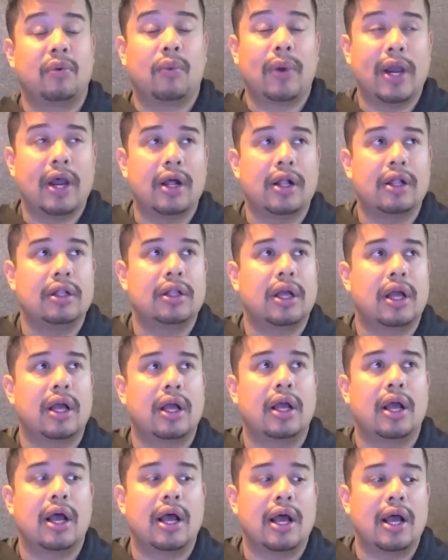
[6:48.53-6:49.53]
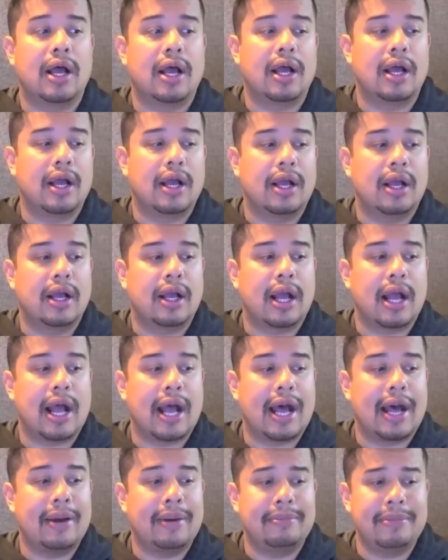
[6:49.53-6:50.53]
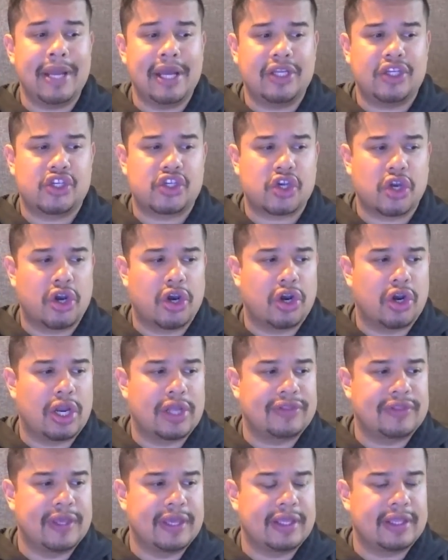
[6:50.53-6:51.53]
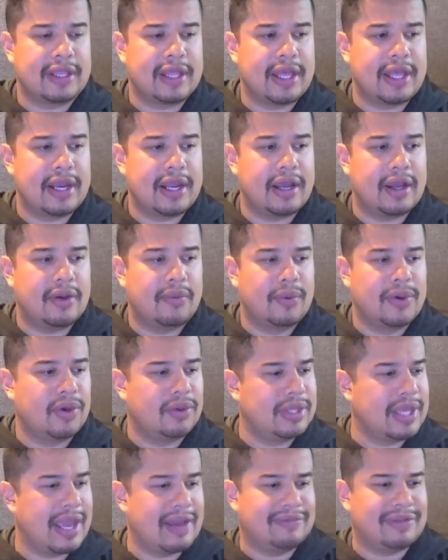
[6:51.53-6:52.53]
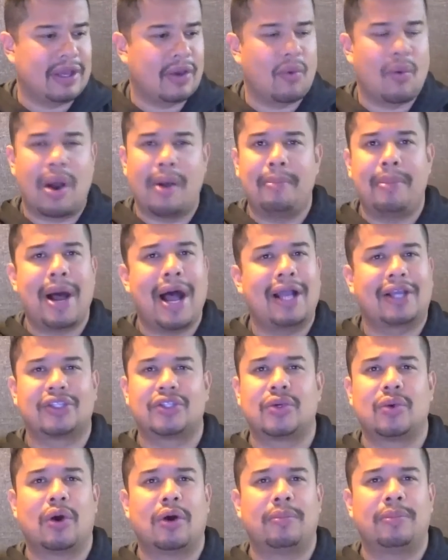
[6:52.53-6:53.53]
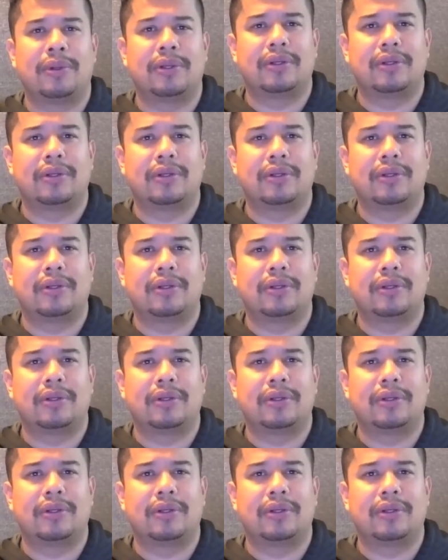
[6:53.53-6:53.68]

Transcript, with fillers: Well, I'm not sure. I think that we only have like one box to open.